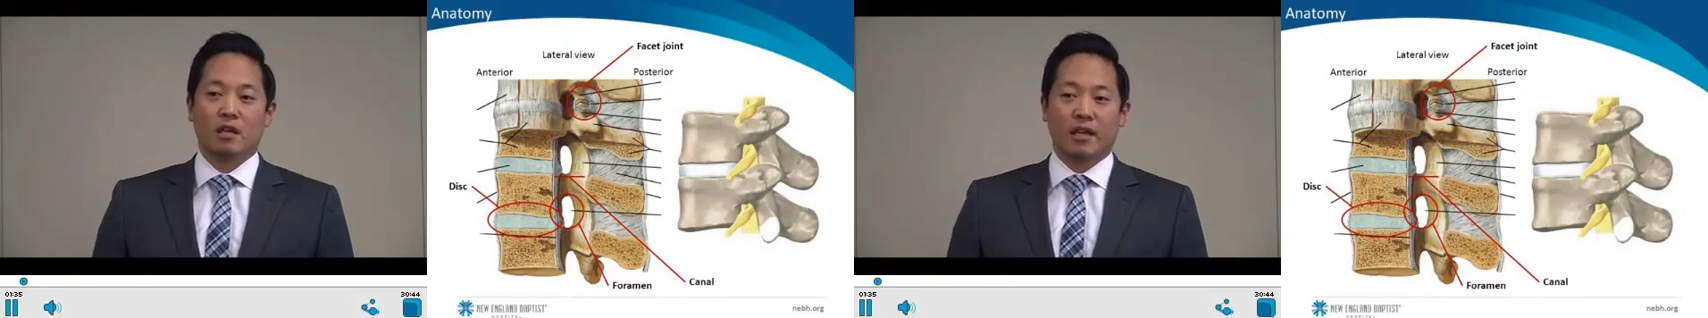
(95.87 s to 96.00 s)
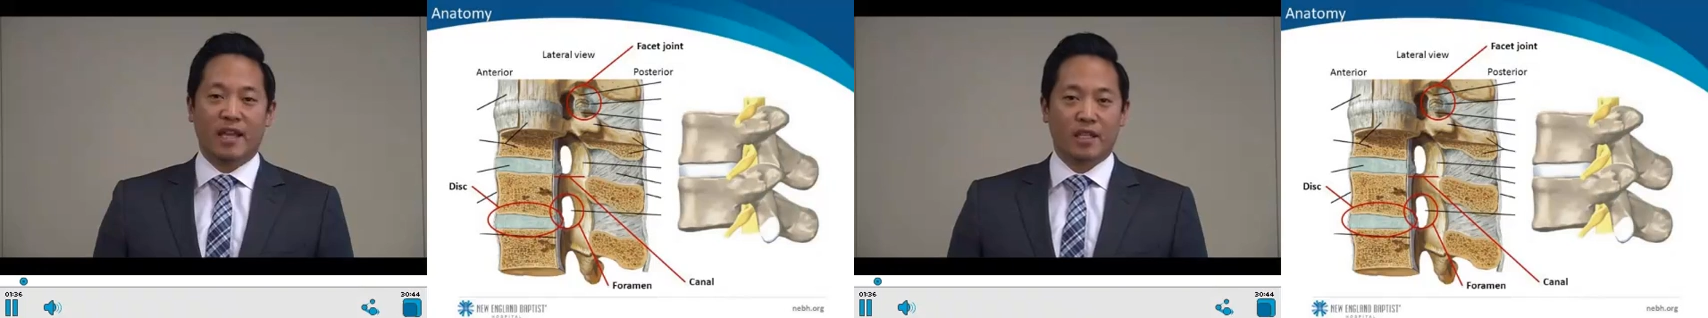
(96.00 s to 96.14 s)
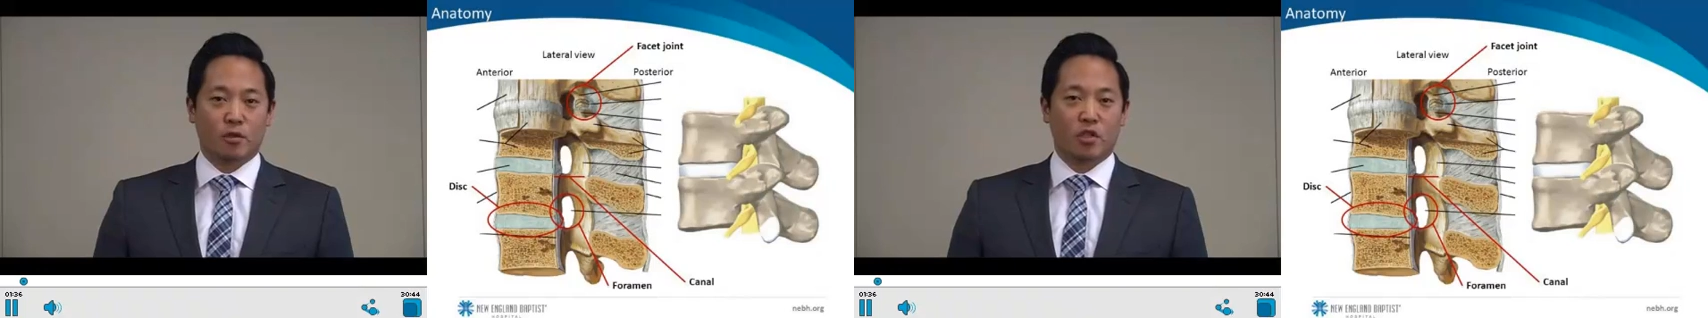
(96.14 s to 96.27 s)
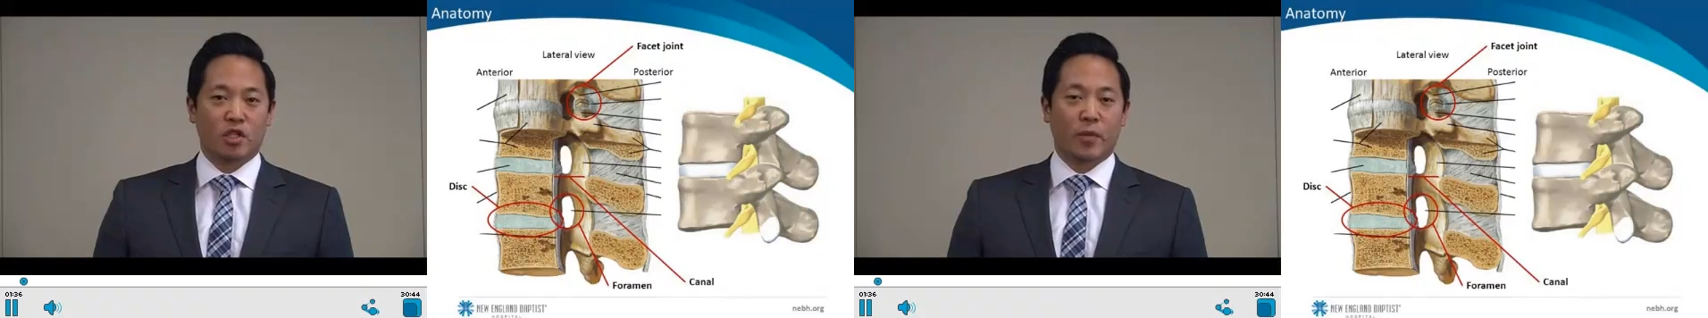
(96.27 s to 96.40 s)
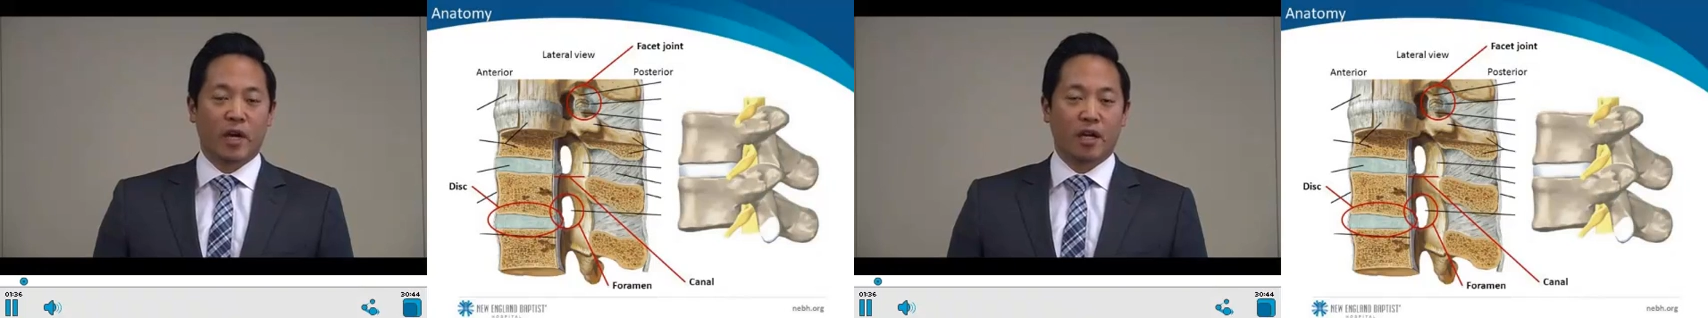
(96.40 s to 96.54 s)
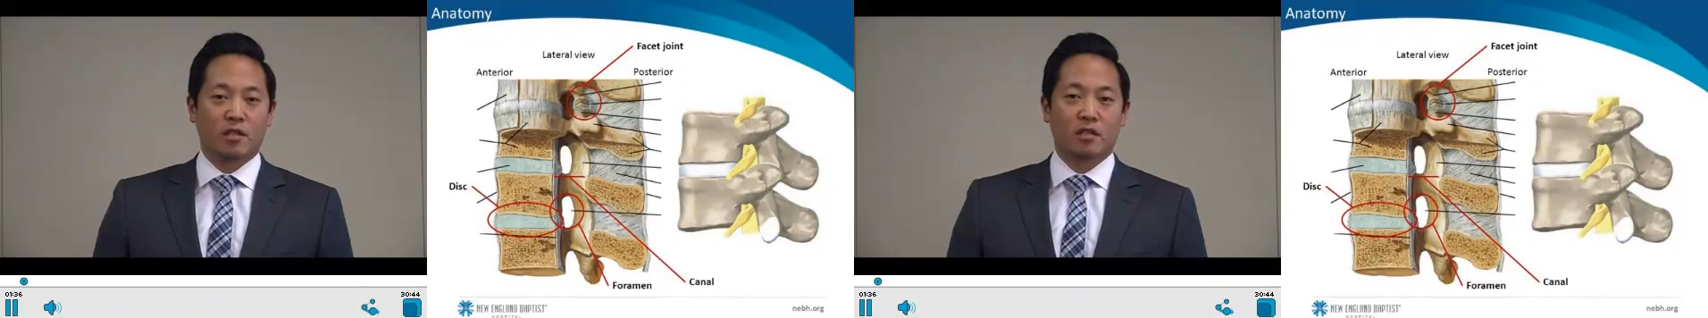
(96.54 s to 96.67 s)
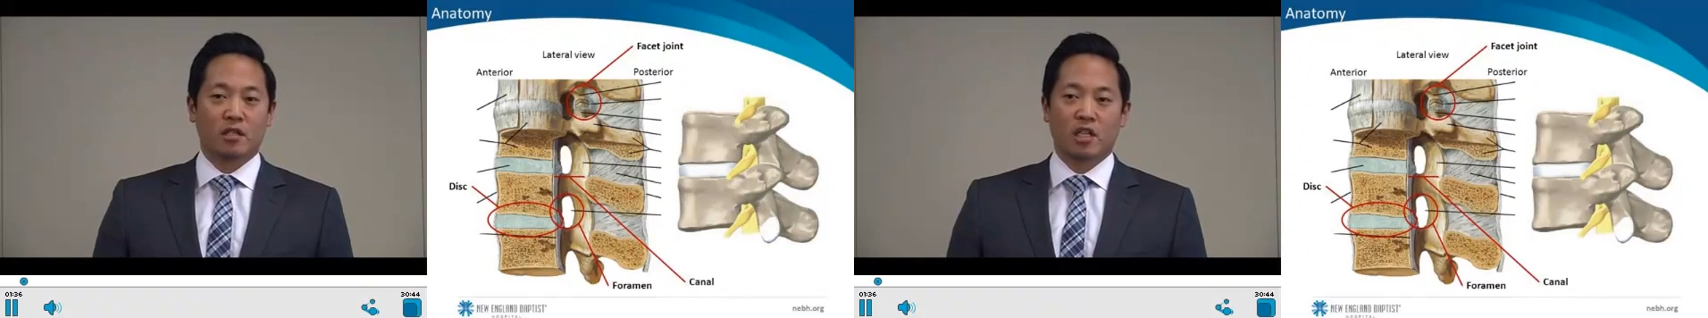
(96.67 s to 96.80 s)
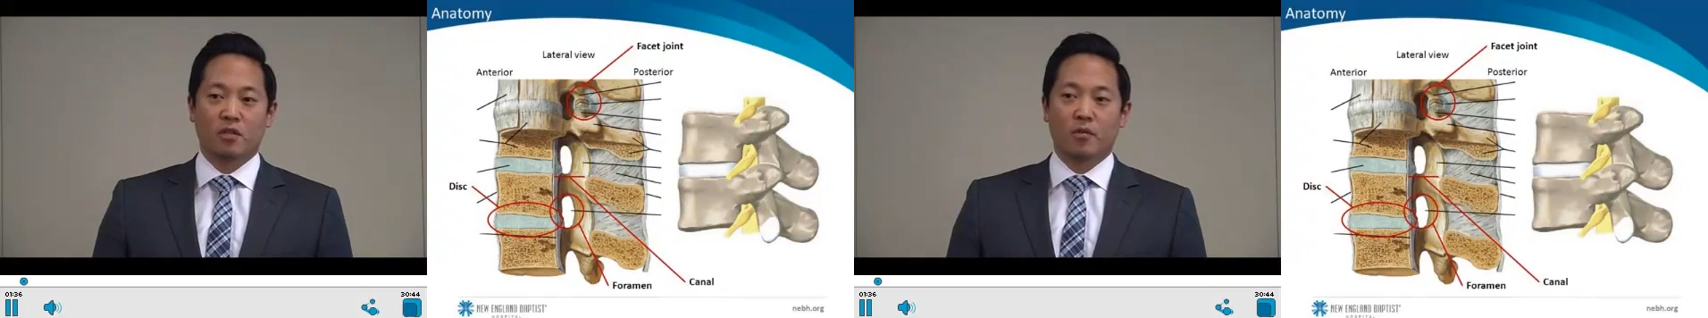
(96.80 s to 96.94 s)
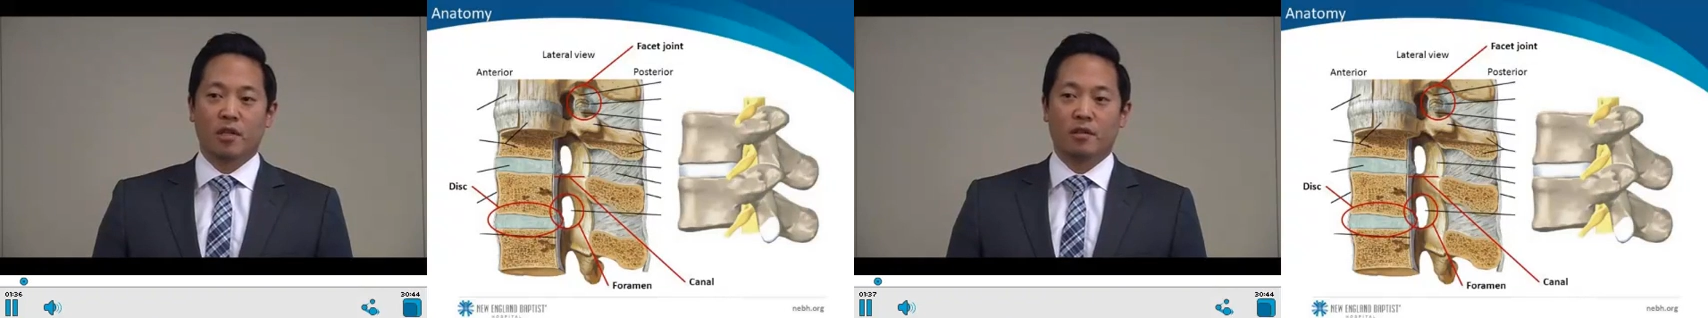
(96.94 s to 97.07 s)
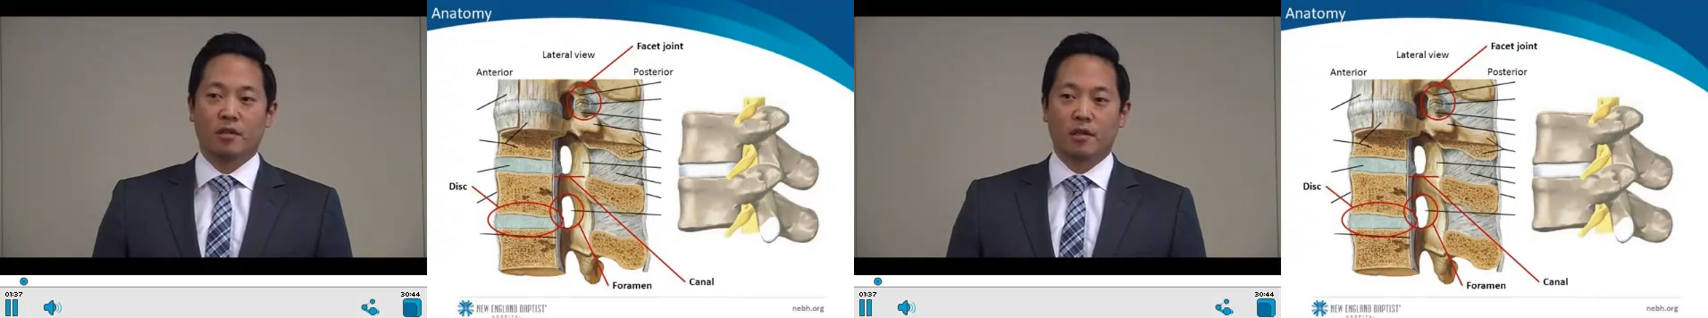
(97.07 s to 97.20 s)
interspinous ligament,